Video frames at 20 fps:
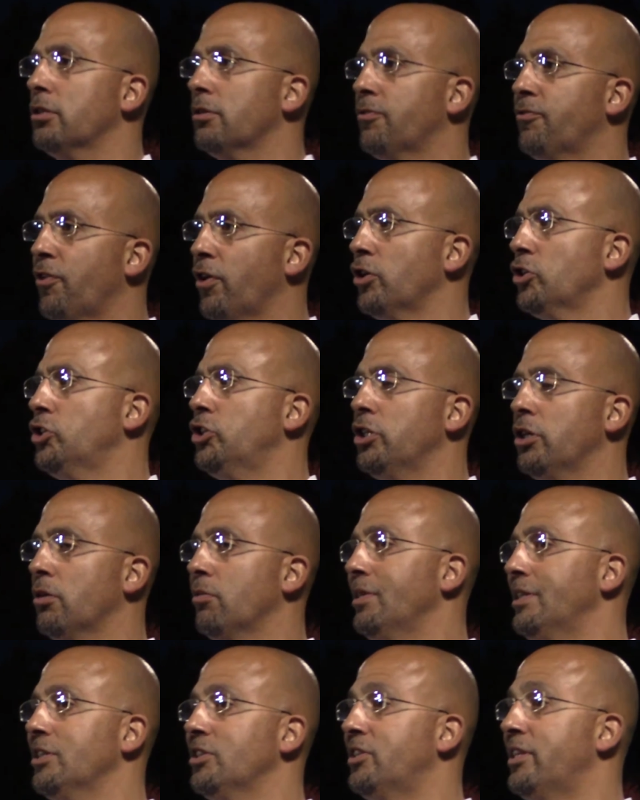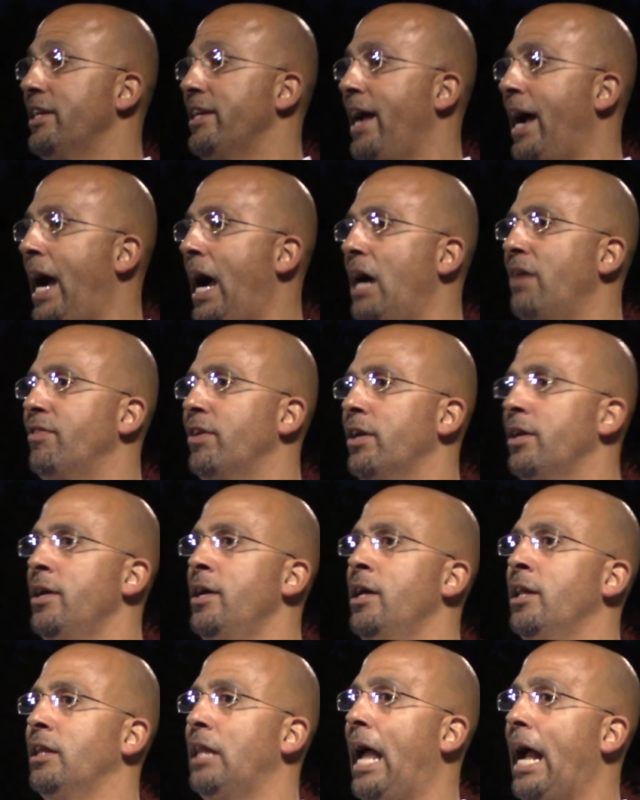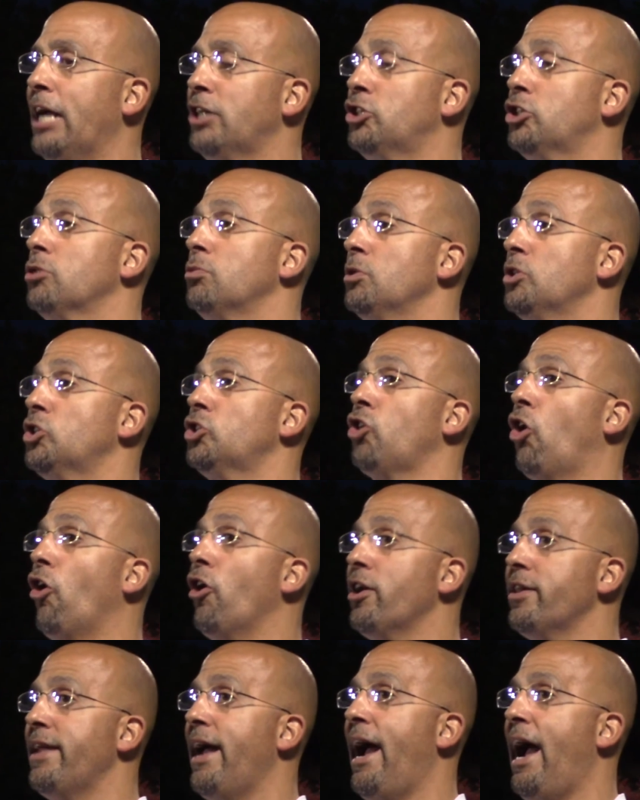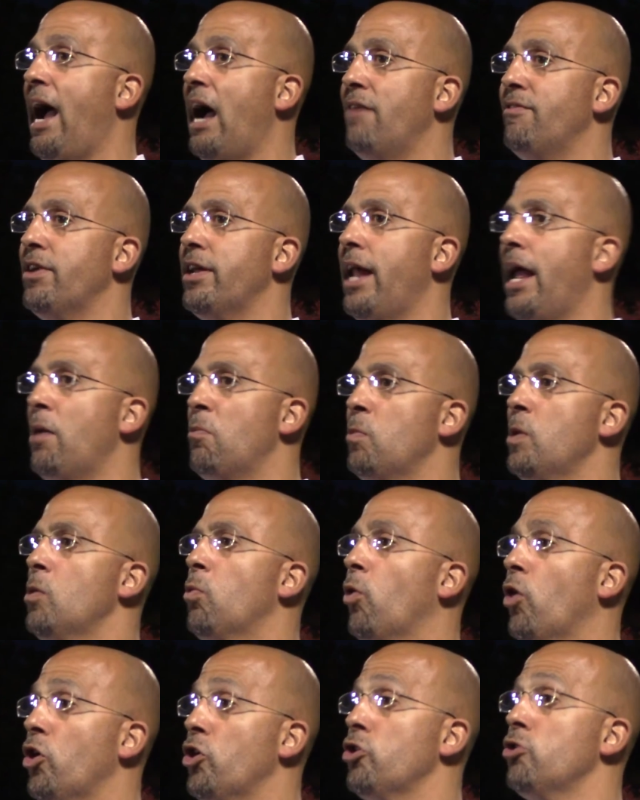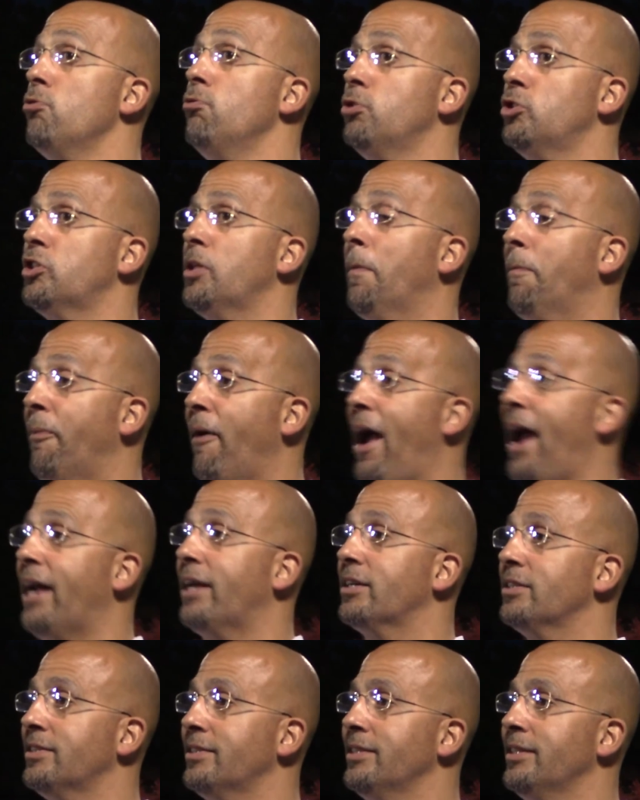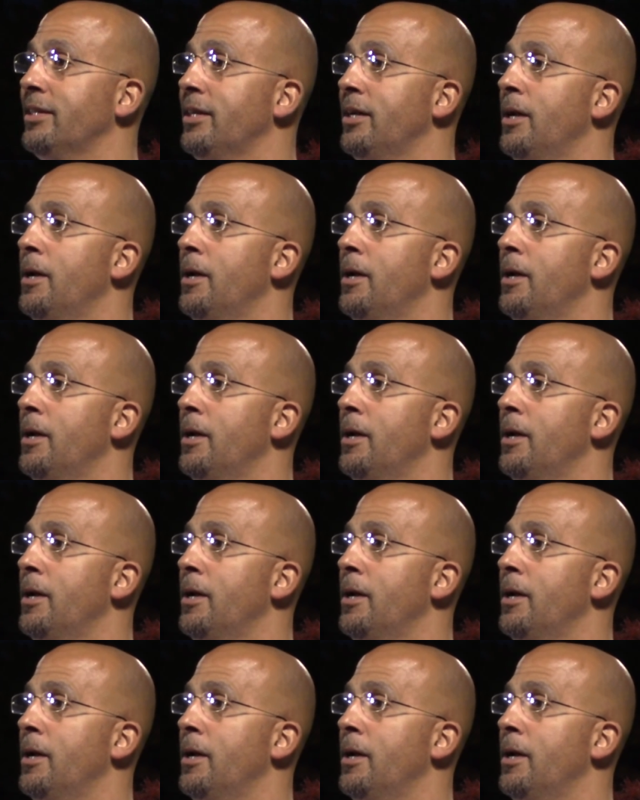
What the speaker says: first year we just didn't have it. Last year we started to have it, and we weren't used to practicing